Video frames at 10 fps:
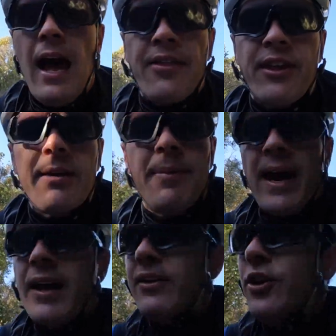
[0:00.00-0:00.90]
think
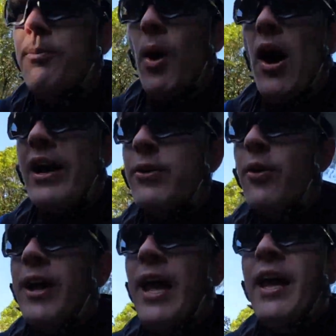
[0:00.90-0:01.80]
about a new bike,
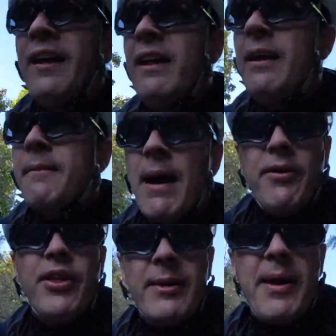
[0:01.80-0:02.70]
or
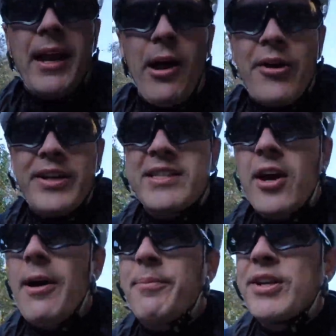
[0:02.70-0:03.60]
maybe think about lowering your
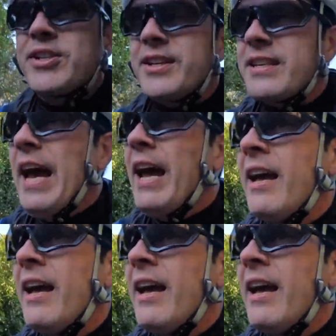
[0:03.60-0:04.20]
tire pressures.